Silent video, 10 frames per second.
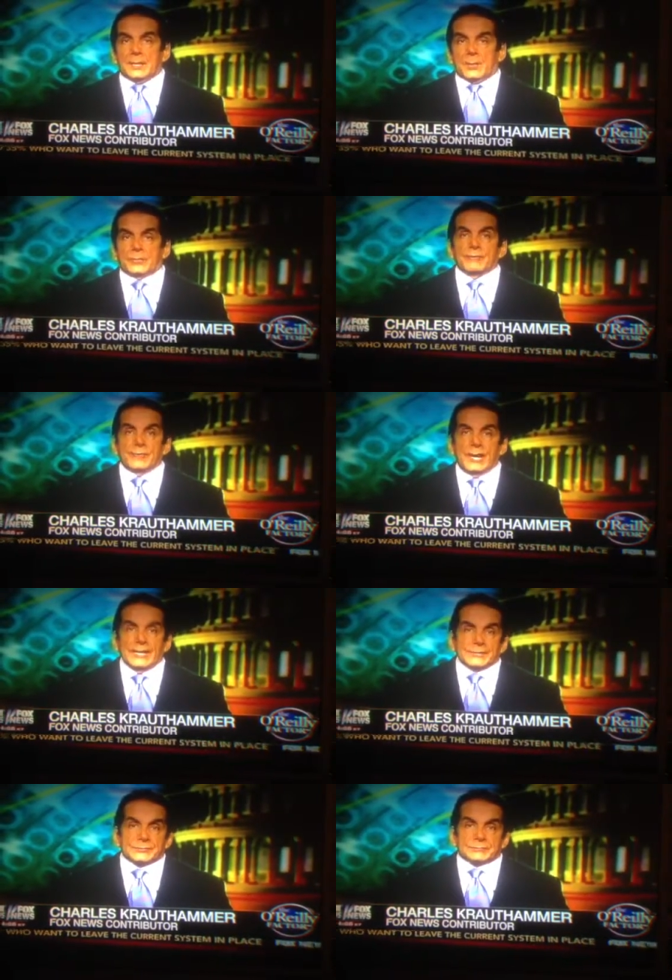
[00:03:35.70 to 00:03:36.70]

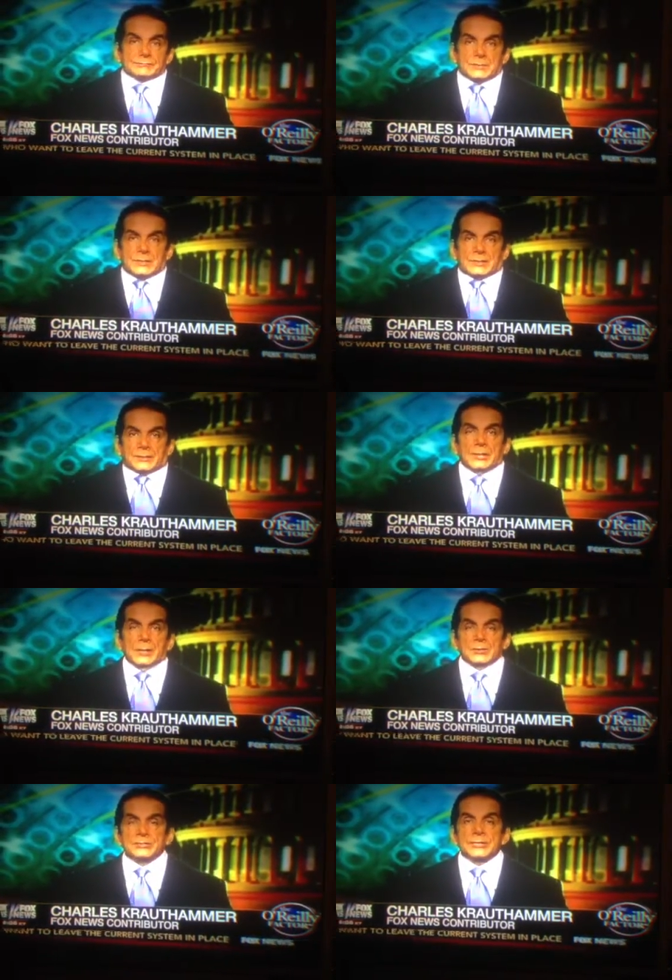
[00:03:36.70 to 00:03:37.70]
provides, you
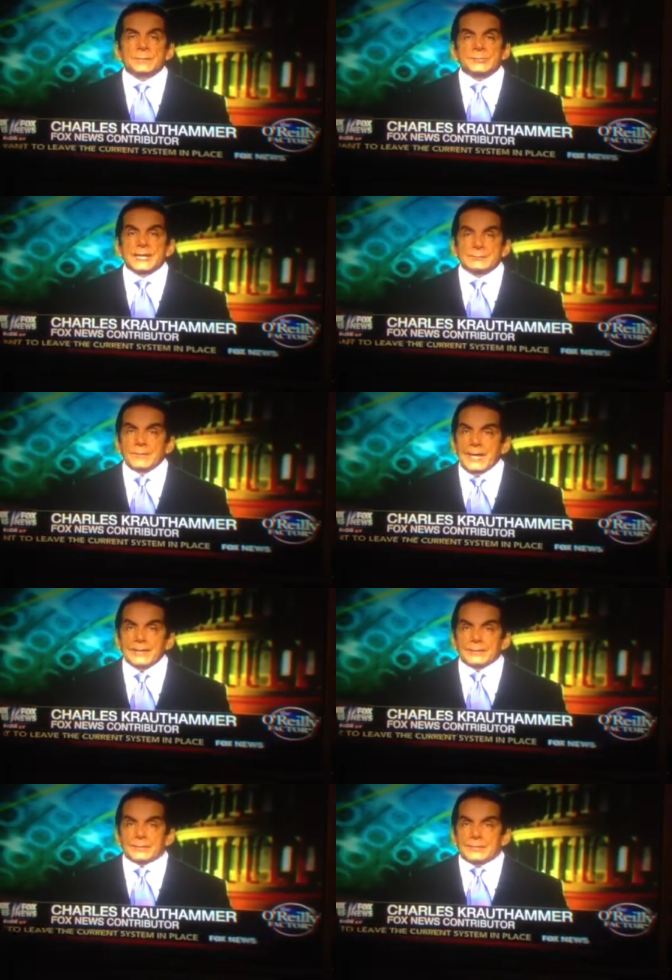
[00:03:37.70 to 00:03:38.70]
know, a subject matter,